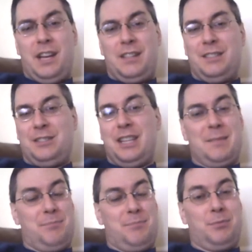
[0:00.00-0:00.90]
And the
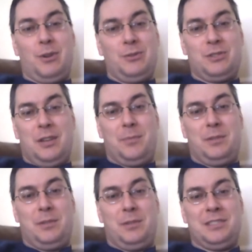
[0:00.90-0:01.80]
Sheik blows up
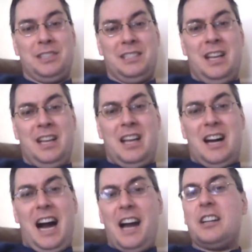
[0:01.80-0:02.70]
at him and says,
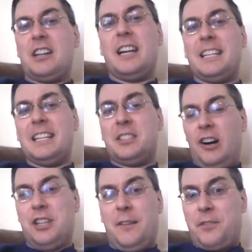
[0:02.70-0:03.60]
I already
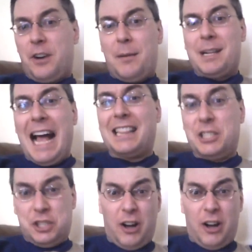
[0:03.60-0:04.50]
told you I'm from
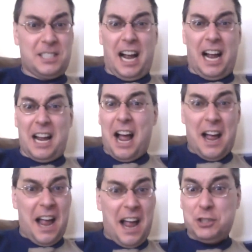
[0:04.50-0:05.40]
Atlanta, Georgia, you
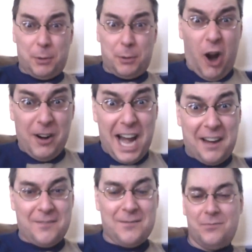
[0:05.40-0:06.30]
effing
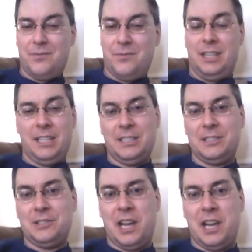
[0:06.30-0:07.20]
jabroni. He
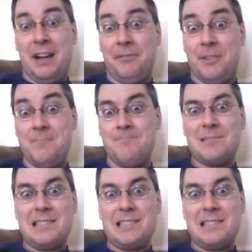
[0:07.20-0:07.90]
didn't say effing.